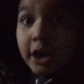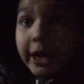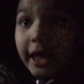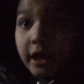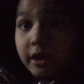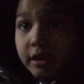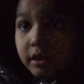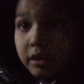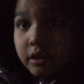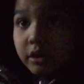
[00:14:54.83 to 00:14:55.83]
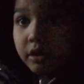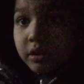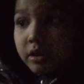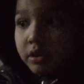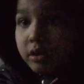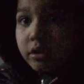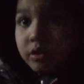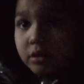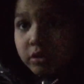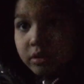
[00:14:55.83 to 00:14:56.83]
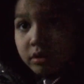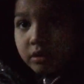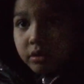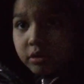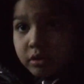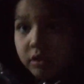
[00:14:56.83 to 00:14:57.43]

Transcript: some scary things, and I was like screaming. Ah!